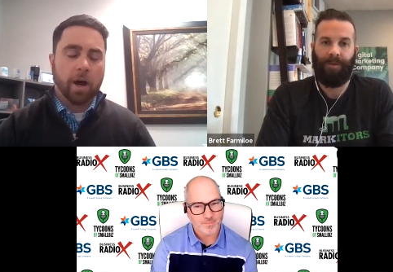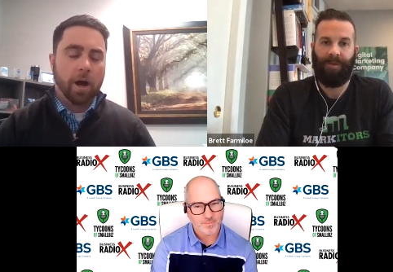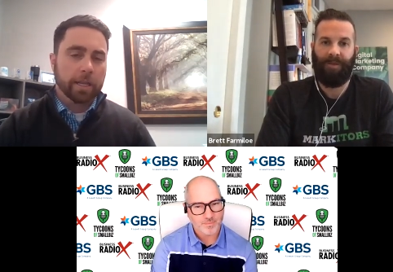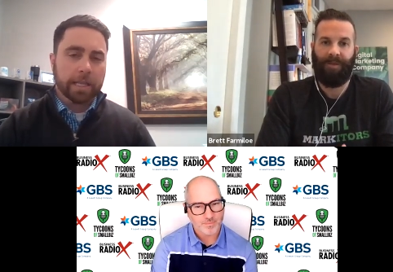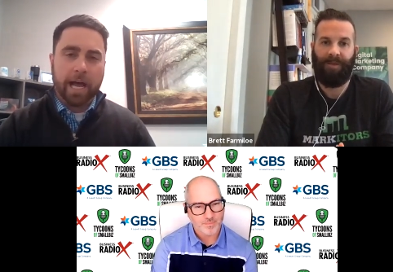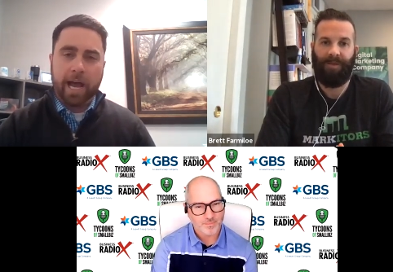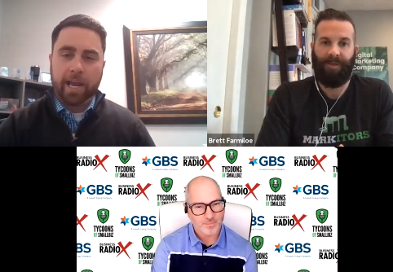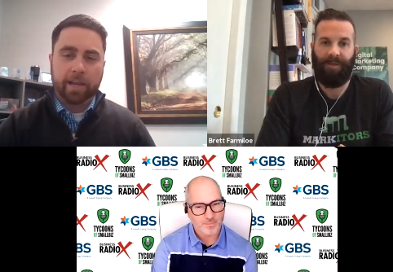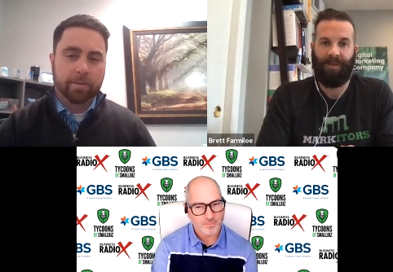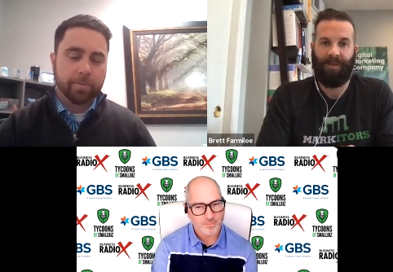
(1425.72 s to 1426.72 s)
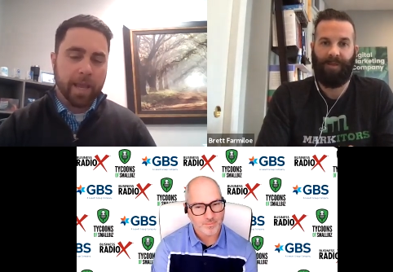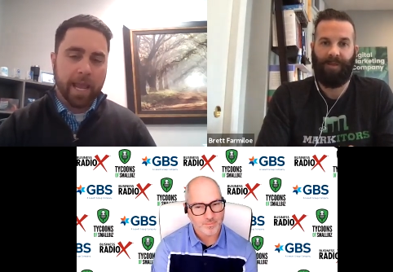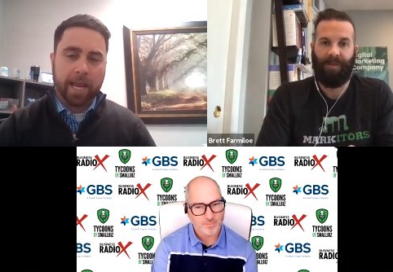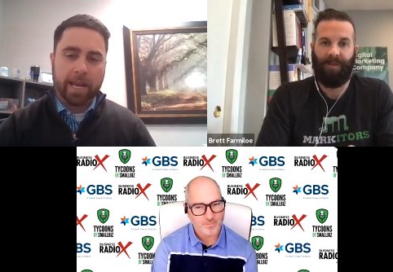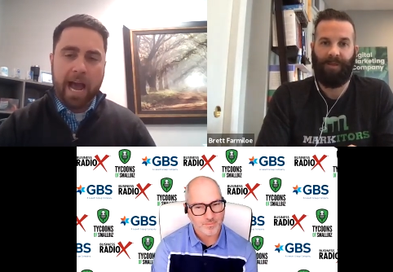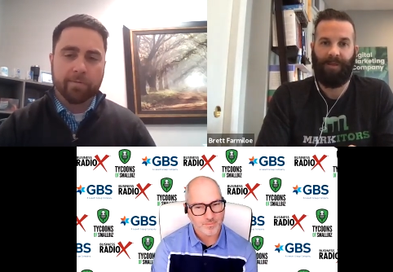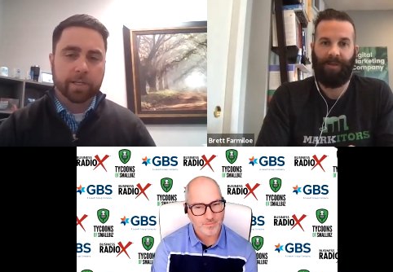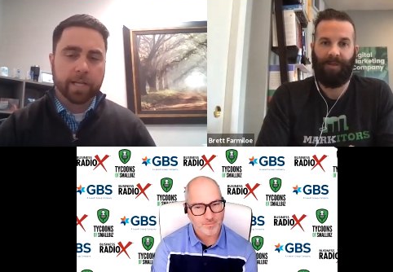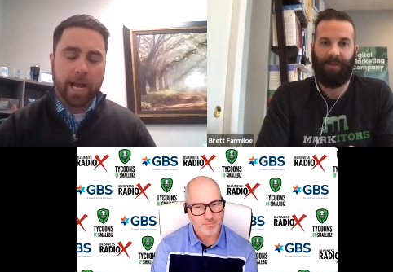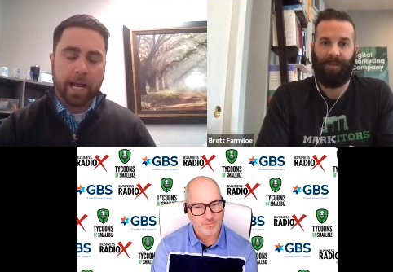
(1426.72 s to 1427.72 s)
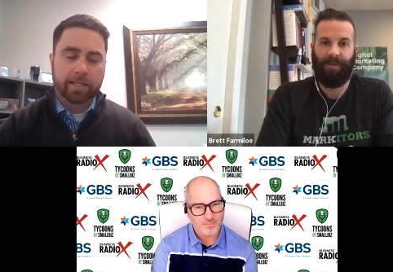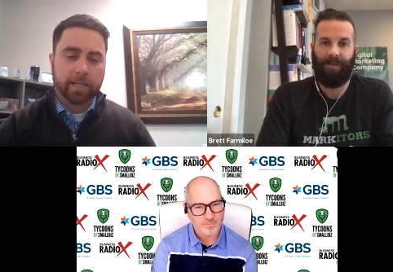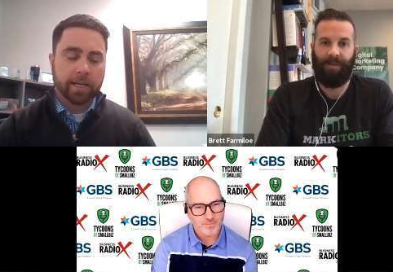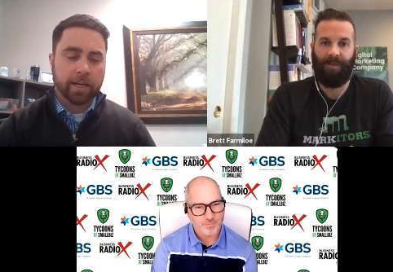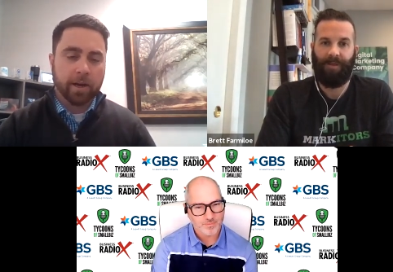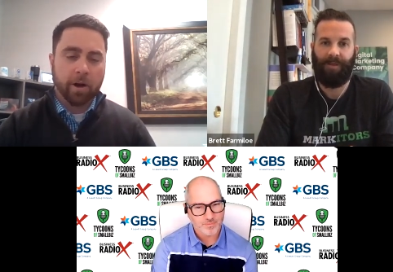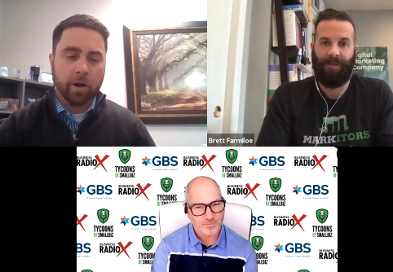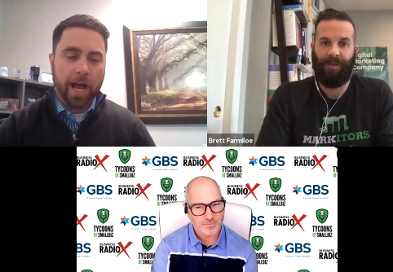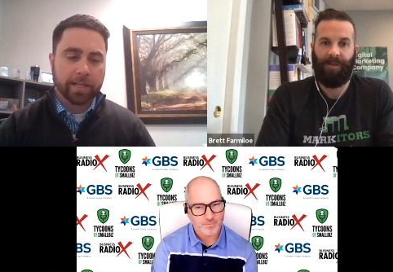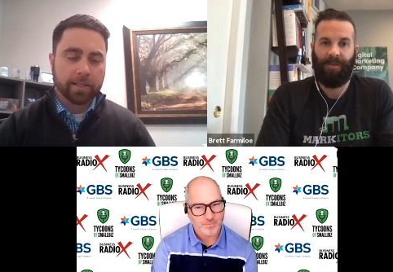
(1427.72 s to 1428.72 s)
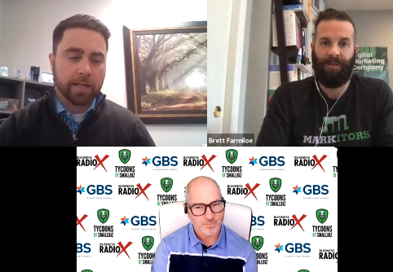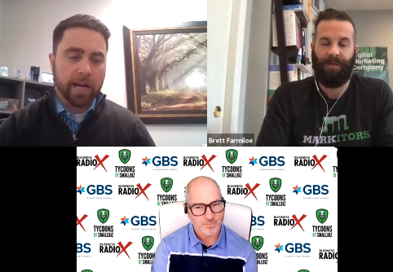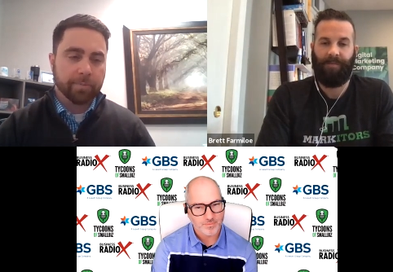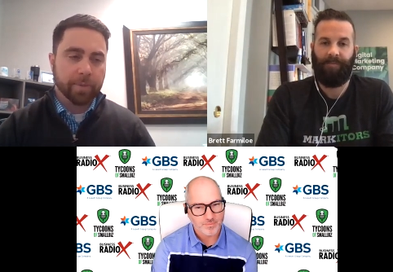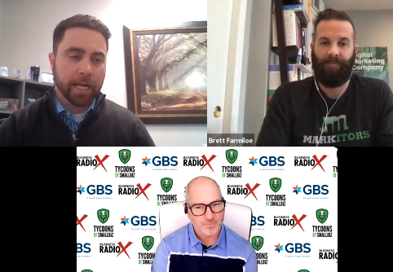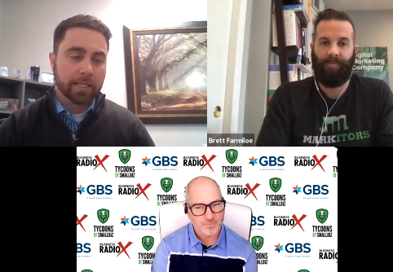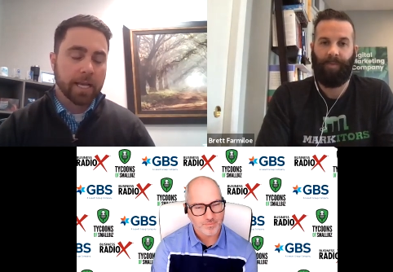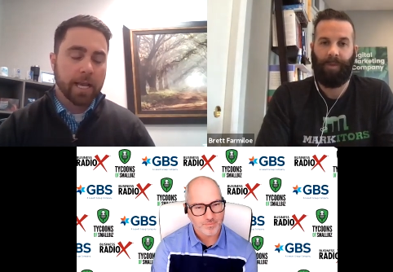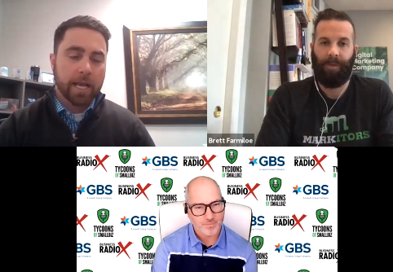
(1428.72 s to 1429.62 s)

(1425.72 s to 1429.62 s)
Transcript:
Speaker 1: and online paid advertising and all that stuff because